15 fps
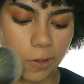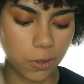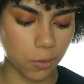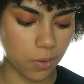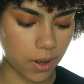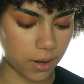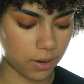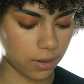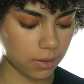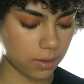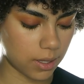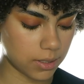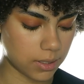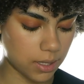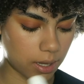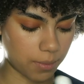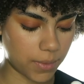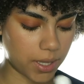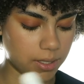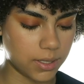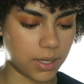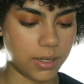the one that's like
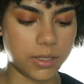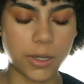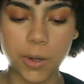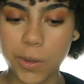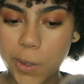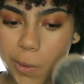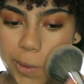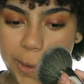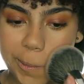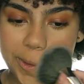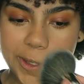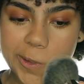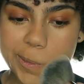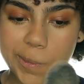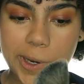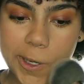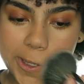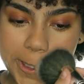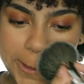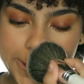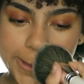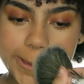my skin tone around my smile
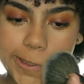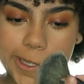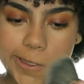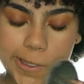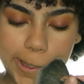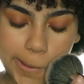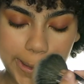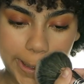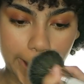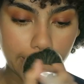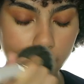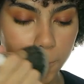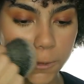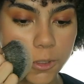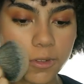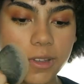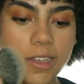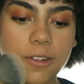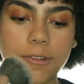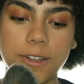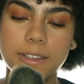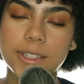lines, because that's like where I usually
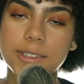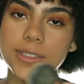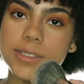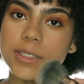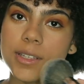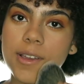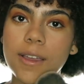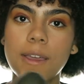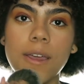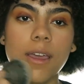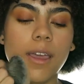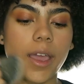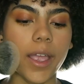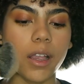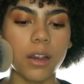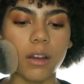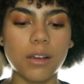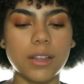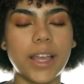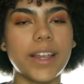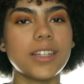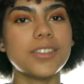crease. And
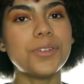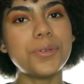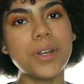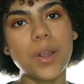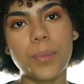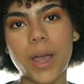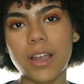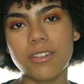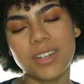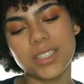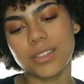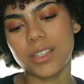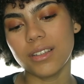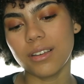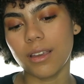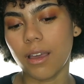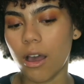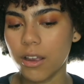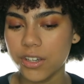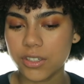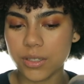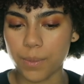girl, like, don't worry about creasing
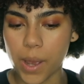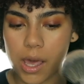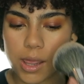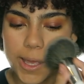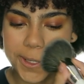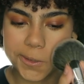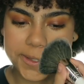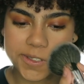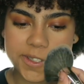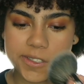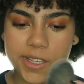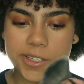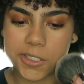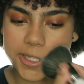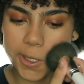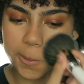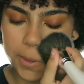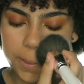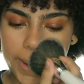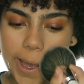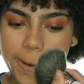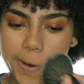on your smile lines, just like set it
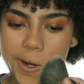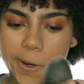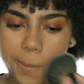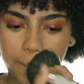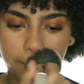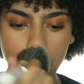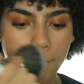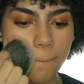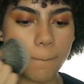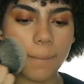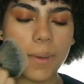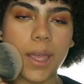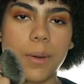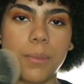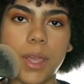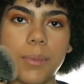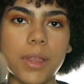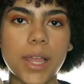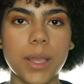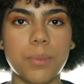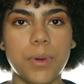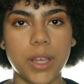with powder and maybe
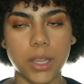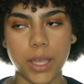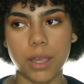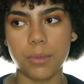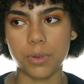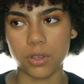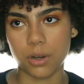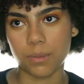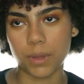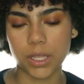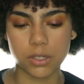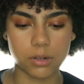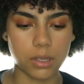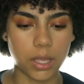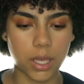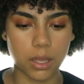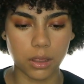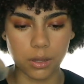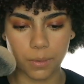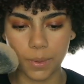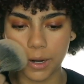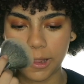like bring like a beauty blender, like a
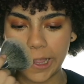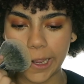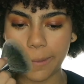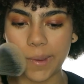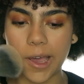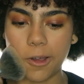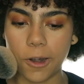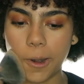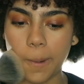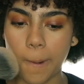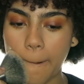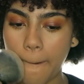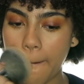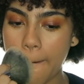little bit of like powder